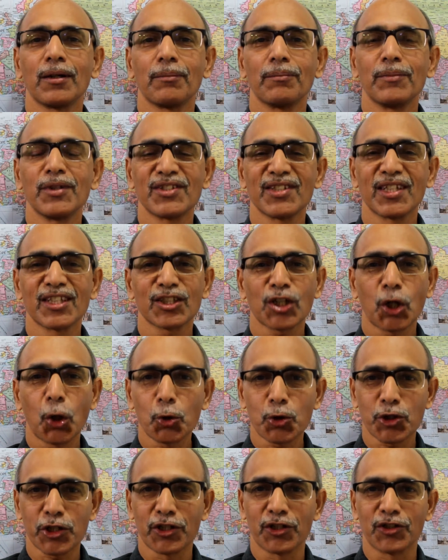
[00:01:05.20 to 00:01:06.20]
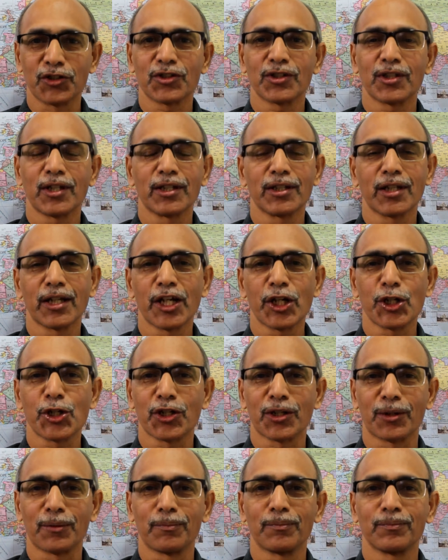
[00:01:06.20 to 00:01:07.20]
business coaches in the
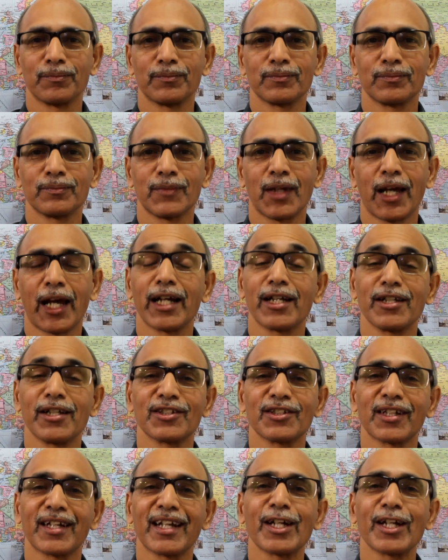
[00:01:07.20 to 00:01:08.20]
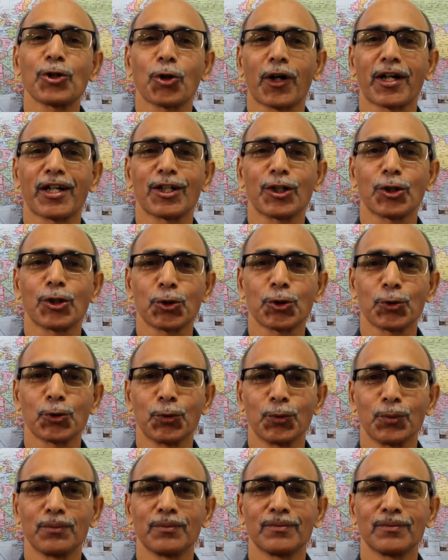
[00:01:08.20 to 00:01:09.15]
region and he is a great orator too.